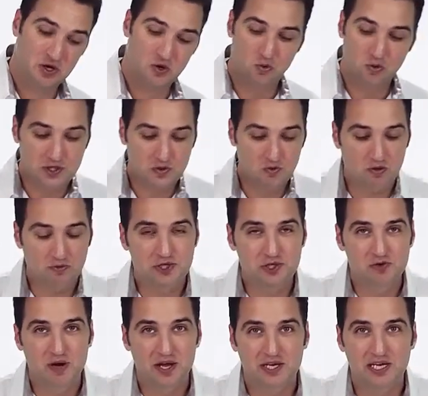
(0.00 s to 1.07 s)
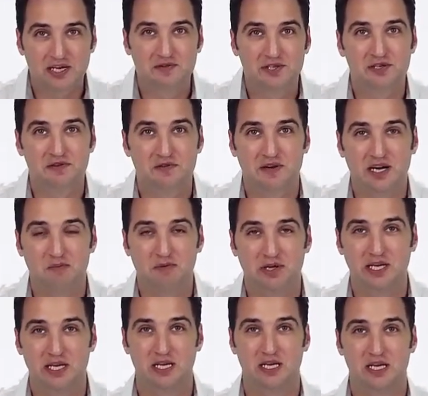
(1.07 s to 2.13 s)
Which one would you rather give to your family?
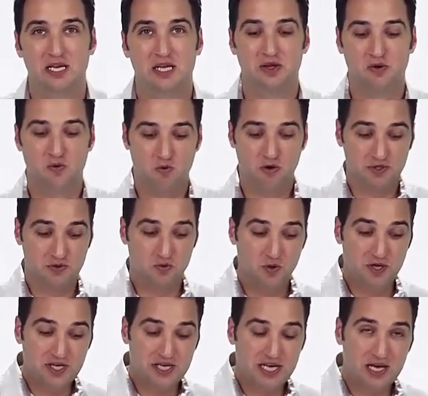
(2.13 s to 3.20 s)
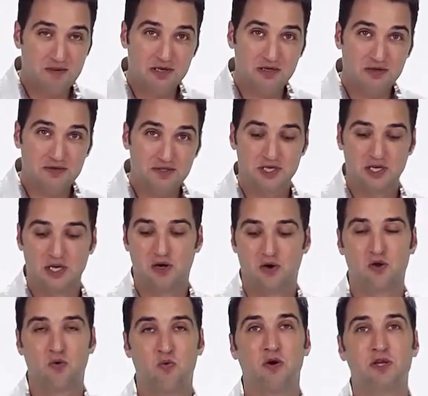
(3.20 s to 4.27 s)
The ones with the chemicals or
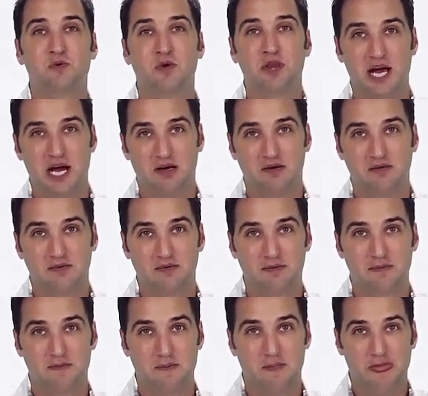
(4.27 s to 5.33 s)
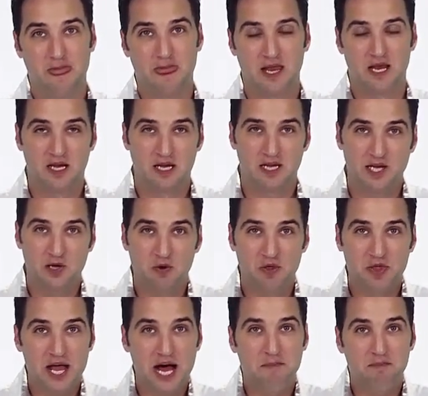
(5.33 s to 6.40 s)
the ones without? You will
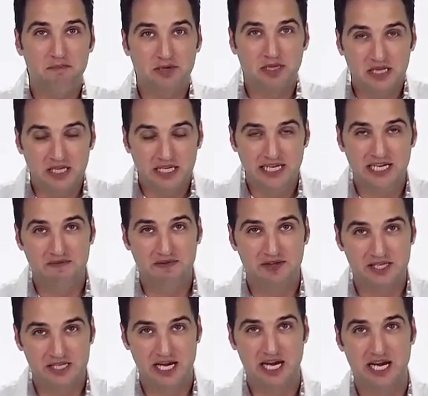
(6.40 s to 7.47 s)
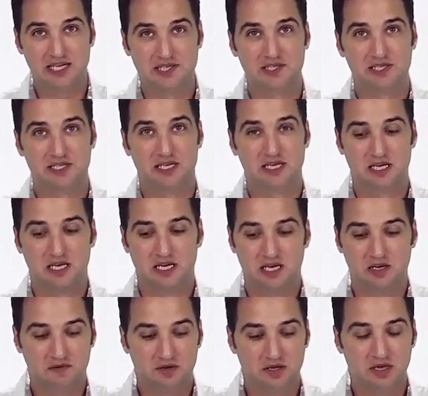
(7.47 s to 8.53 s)
not believe the taste
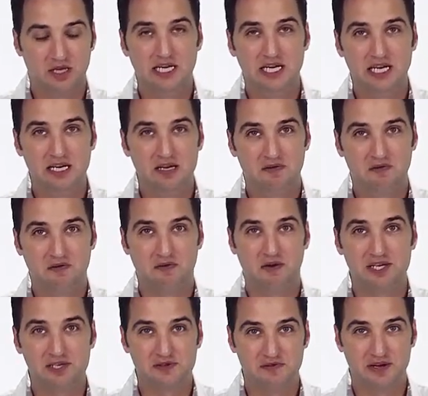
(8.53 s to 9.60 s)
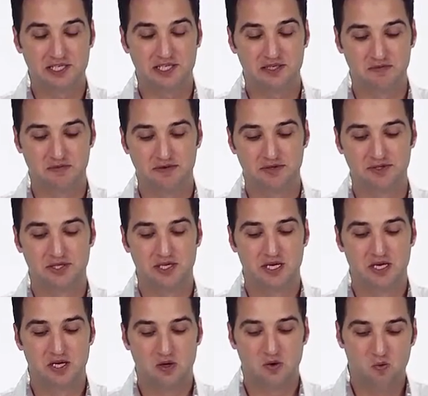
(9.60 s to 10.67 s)
of clean, fresh vegetables
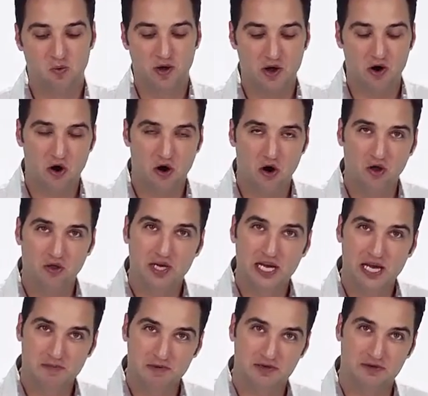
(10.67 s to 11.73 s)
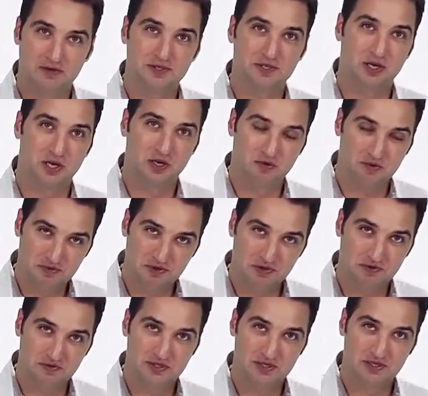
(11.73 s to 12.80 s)
when all the chemicals are
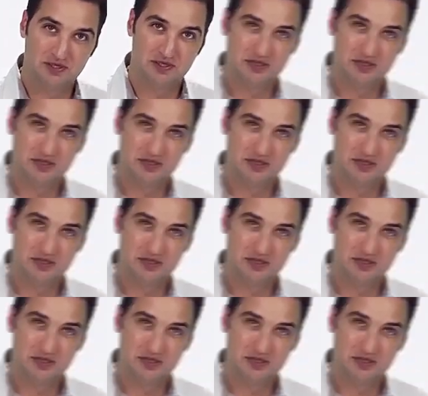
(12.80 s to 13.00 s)
removed.